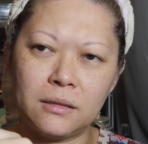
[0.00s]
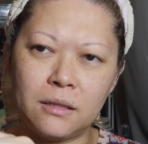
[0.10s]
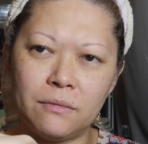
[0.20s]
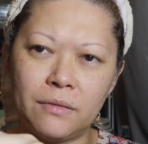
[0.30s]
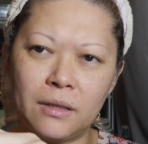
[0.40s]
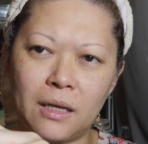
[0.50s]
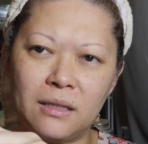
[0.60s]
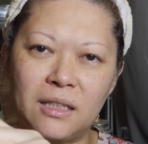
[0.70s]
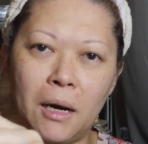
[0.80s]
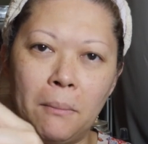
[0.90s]
still feel like
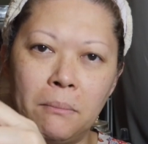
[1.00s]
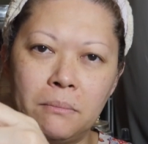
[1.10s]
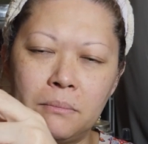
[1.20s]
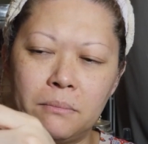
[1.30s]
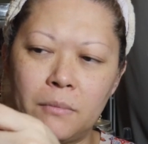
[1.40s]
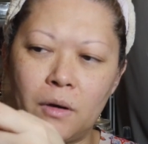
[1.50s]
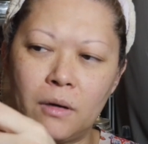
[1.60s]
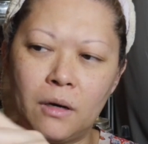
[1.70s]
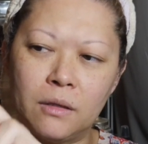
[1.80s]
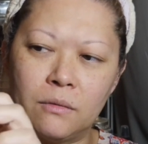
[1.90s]
numb
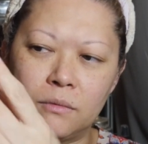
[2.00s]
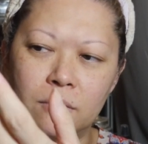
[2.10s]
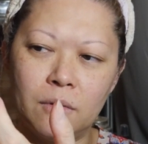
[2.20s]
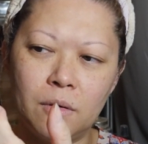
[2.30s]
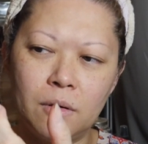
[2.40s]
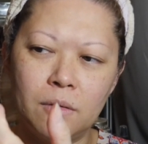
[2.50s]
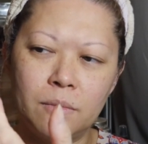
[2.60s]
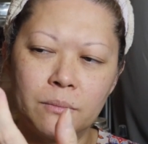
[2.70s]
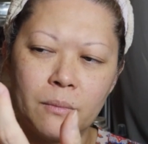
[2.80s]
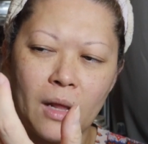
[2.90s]
on
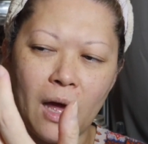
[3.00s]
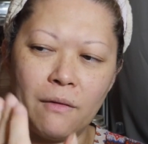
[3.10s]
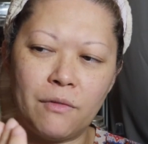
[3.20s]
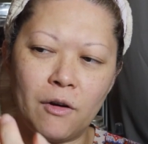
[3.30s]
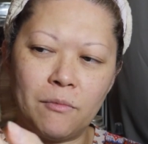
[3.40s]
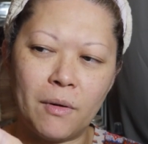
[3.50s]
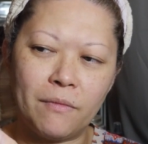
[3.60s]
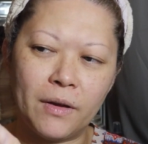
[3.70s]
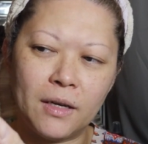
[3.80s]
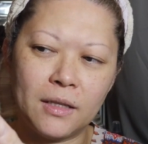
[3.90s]
half of my
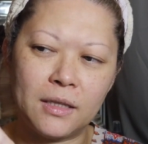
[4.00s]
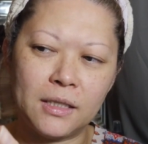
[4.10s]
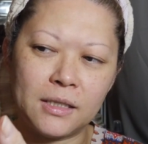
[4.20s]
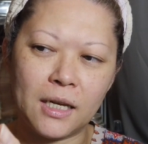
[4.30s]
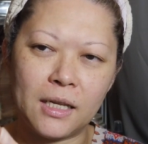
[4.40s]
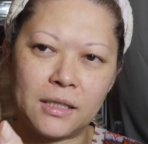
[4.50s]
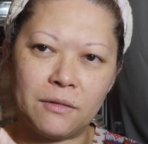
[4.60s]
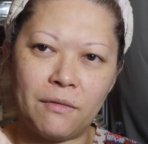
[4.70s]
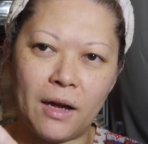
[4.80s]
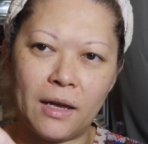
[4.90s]
finger. This side is
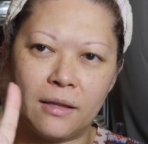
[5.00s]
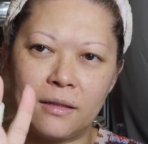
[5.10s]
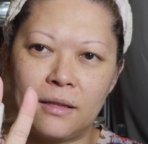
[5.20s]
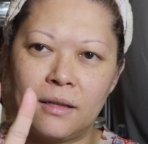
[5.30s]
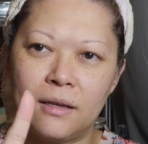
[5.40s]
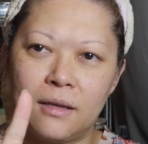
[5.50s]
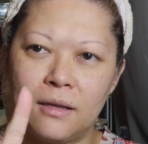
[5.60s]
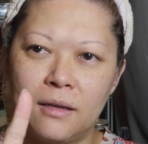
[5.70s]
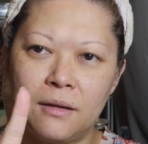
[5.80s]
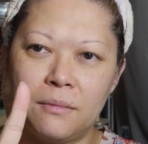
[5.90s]
fine,
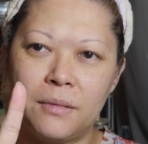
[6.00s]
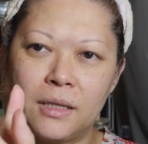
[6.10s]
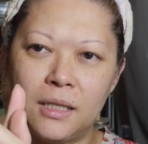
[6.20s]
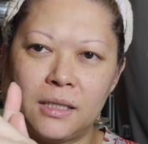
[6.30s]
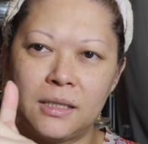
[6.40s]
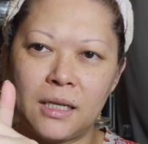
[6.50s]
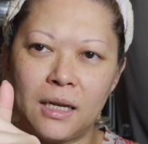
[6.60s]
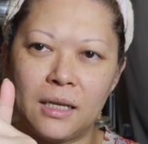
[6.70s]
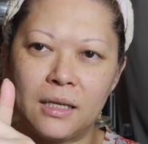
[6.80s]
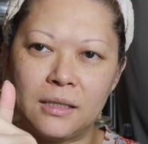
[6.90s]
but this
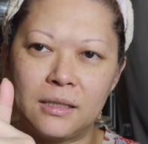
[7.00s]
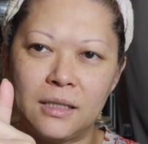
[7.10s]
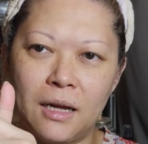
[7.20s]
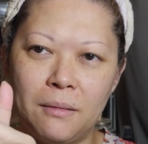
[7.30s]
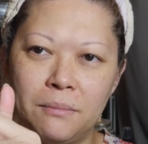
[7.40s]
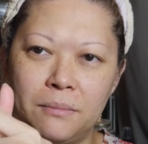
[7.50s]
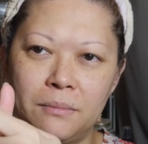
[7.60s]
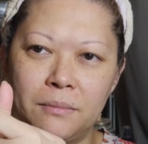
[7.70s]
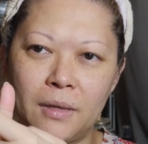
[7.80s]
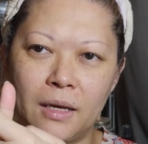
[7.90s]
side is numb,
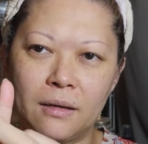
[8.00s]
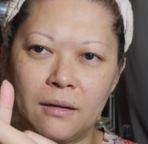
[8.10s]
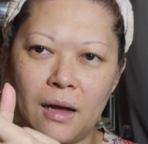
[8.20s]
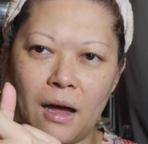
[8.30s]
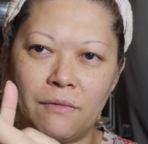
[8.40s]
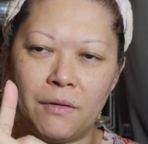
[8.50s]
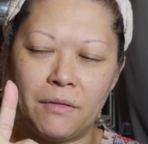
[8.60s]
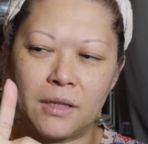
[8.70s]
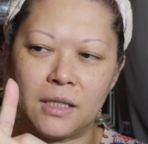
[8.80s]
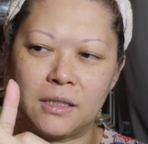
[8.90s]
like half of
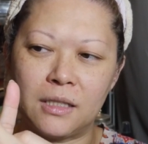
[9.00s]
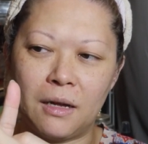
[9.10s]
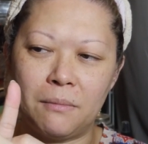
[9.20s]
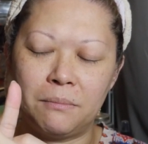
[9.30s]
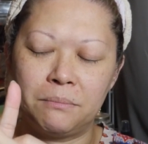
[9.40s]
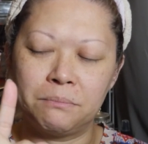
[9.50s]
it is numb.